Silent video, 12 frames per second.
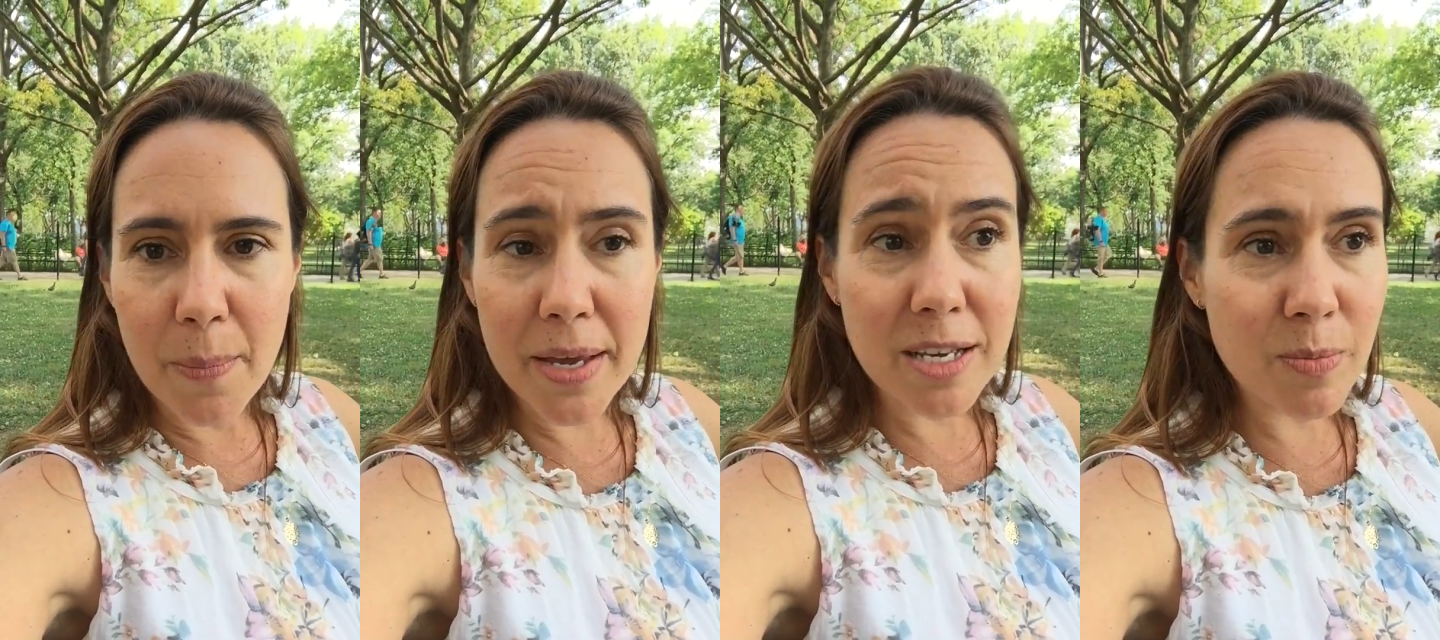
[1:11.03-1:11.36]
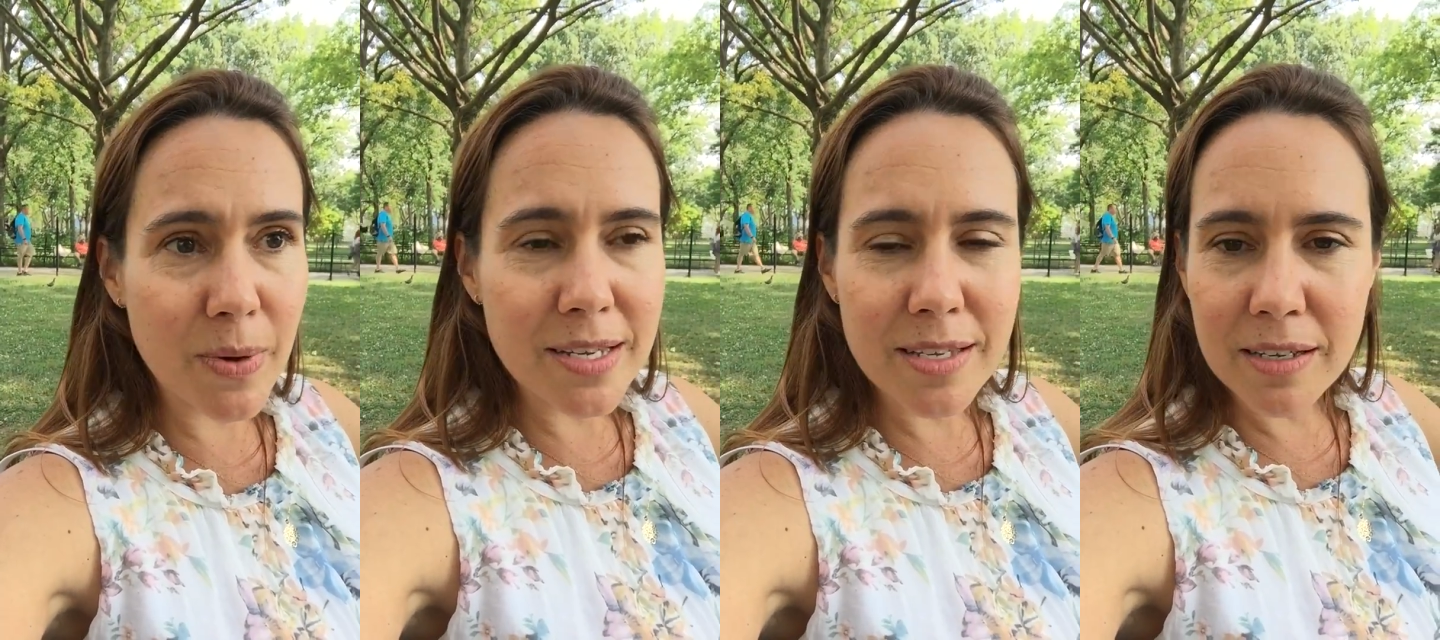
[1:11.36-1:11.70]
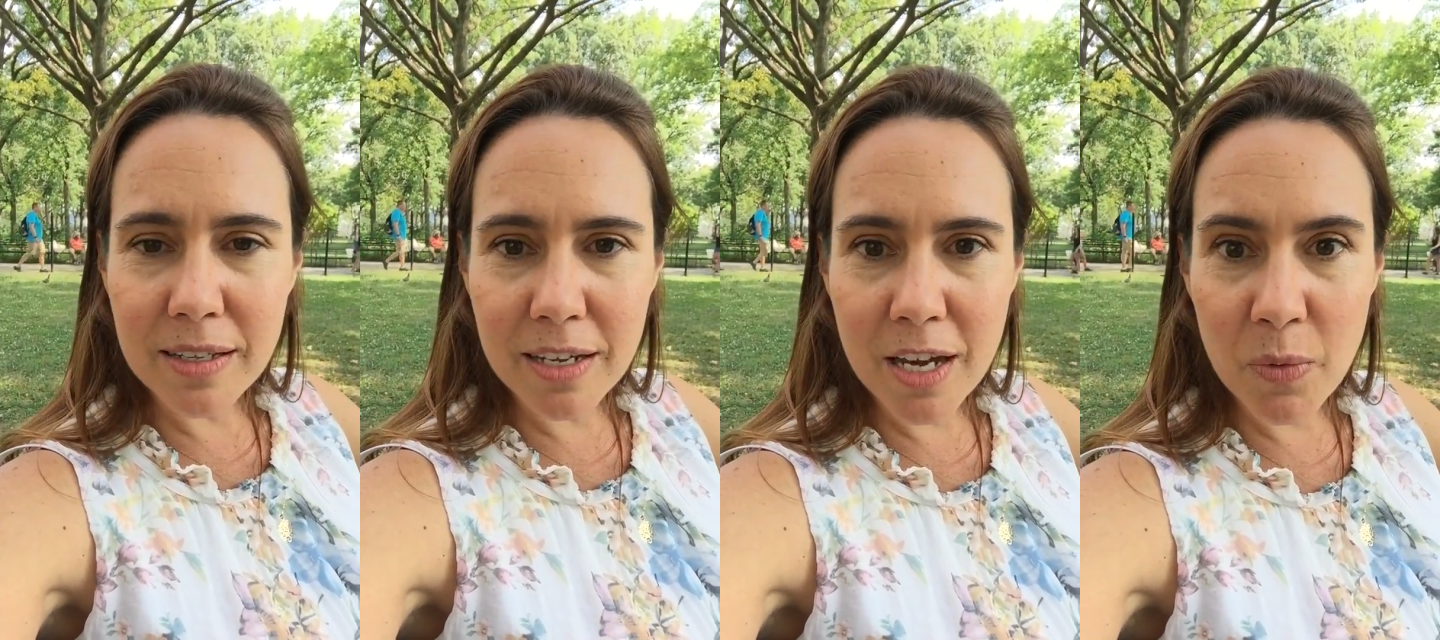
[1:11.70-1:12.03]
Because
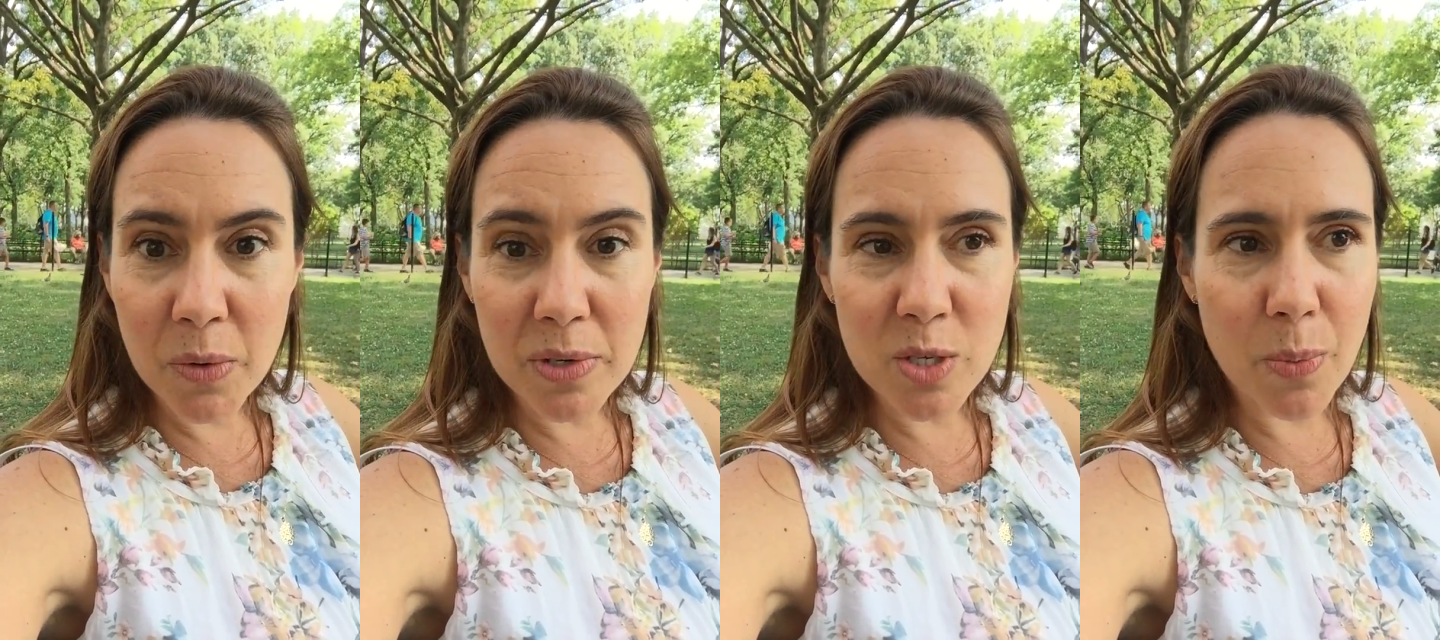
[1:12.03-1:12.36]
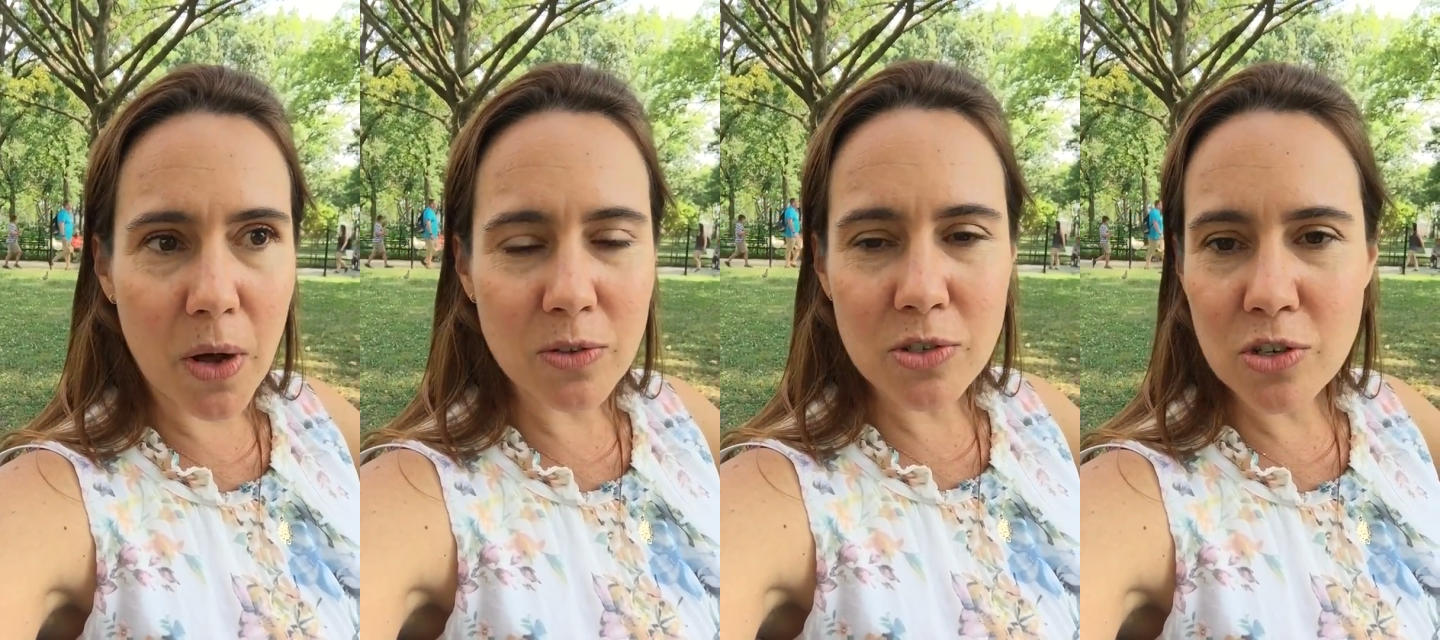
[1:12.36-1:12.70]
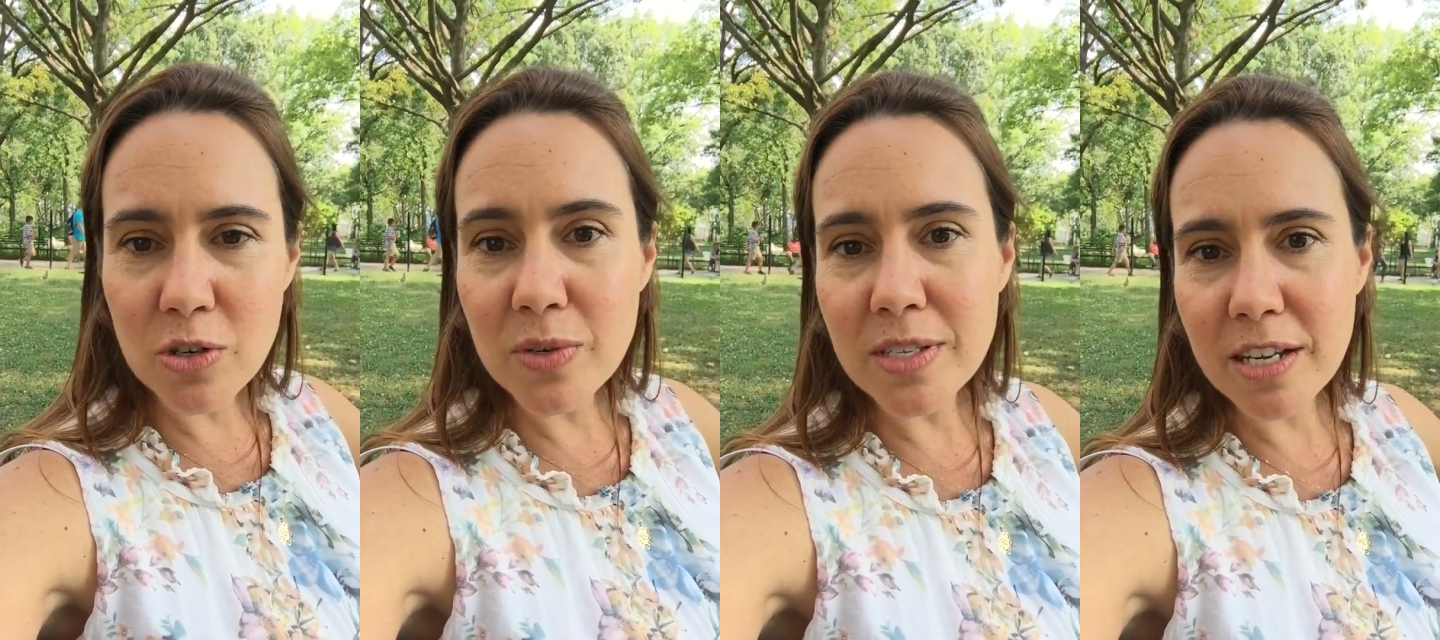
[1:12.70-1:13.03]
basically we respond to
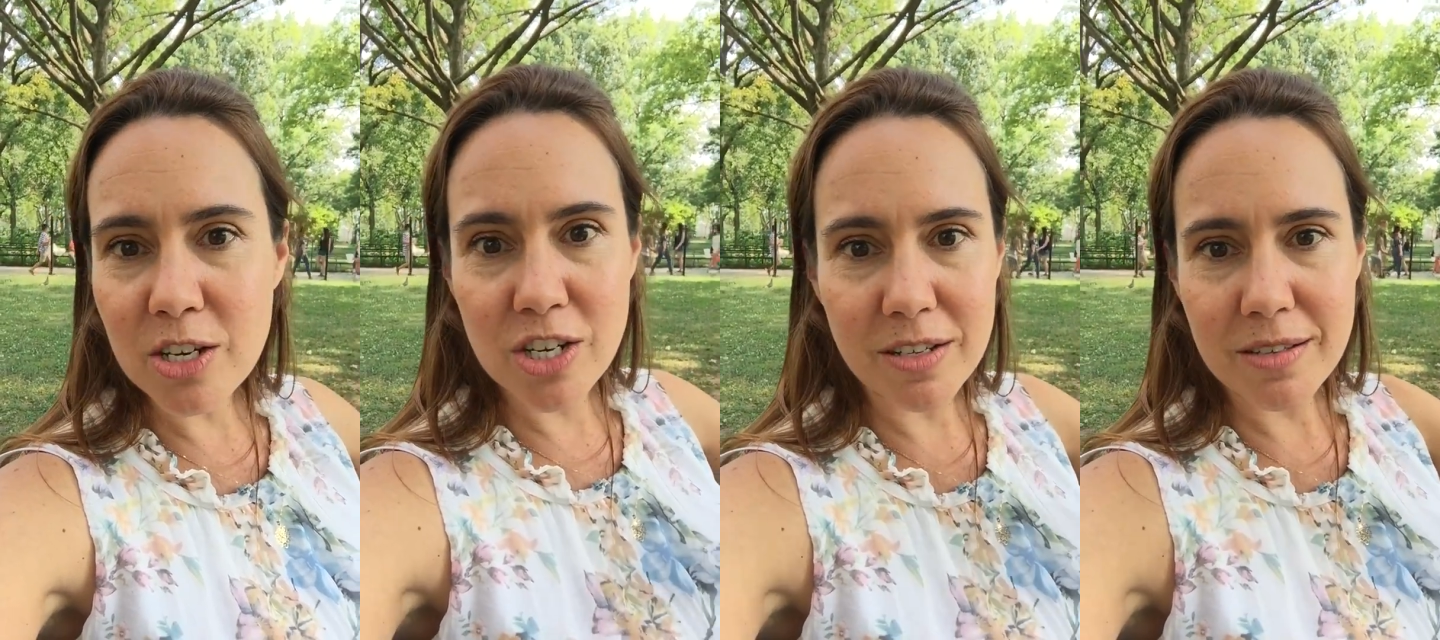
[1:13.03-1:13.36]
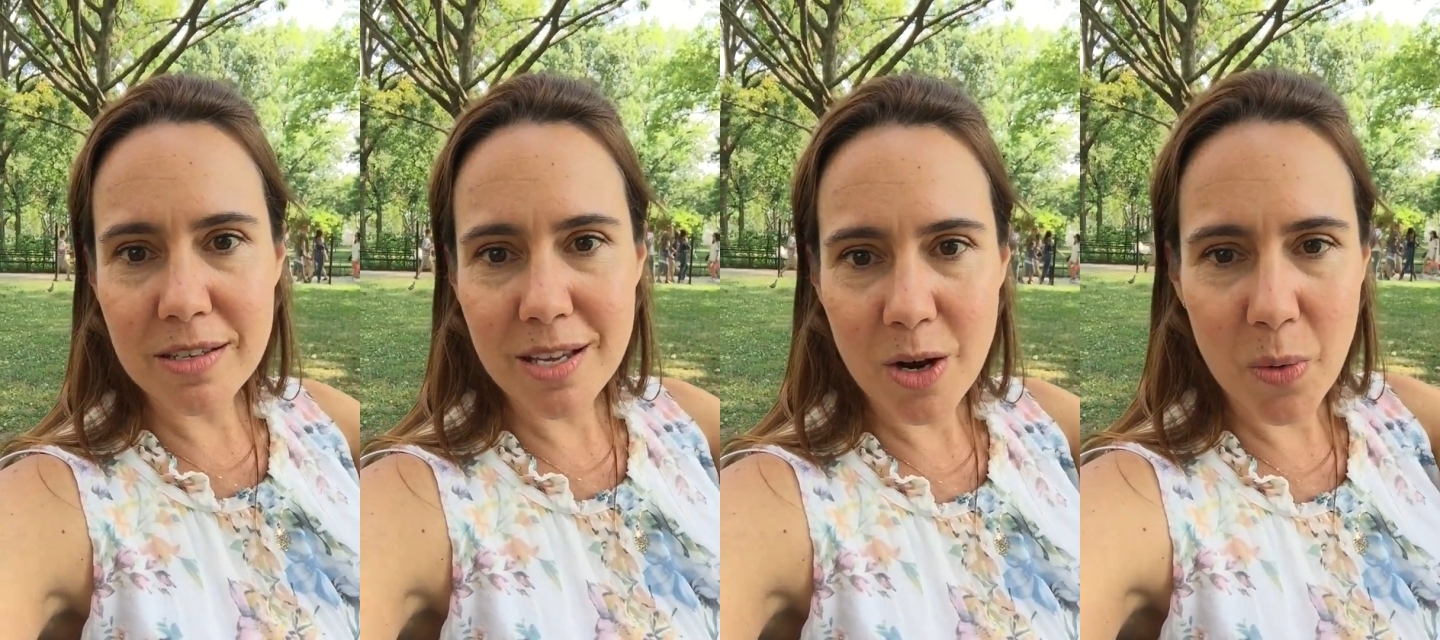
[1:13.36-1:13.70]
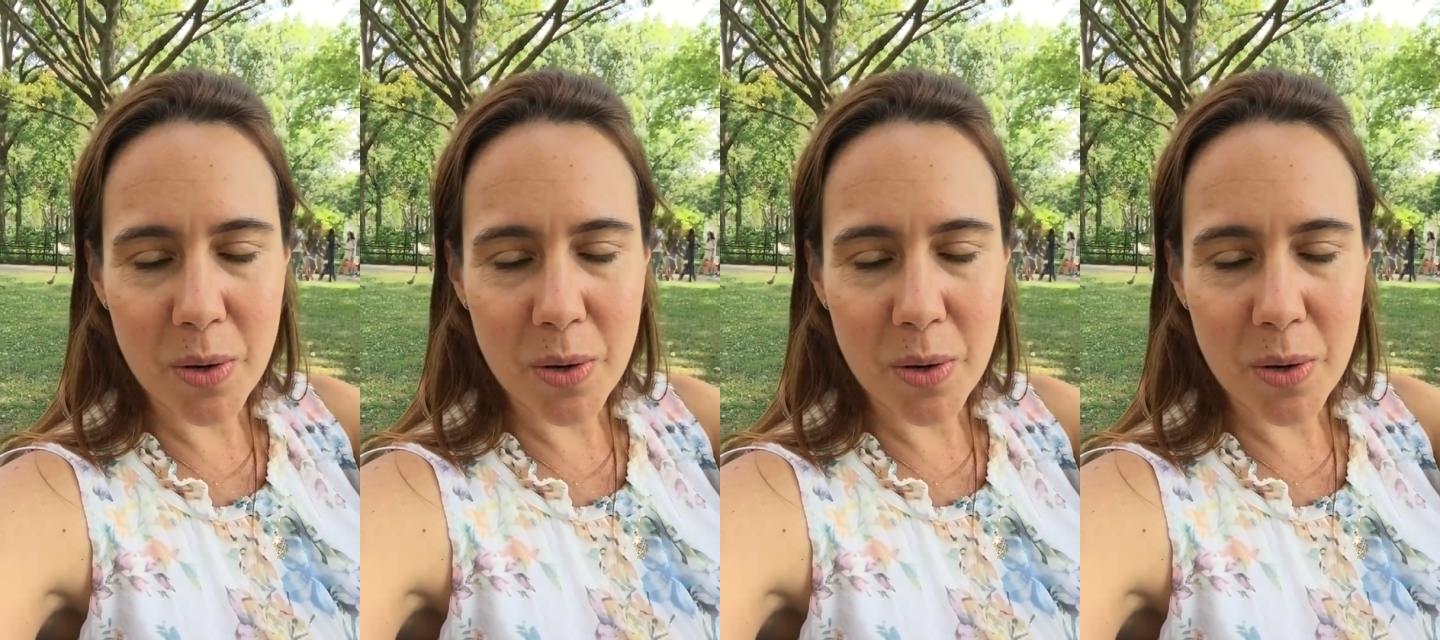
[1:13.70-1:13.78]
jurisdictions,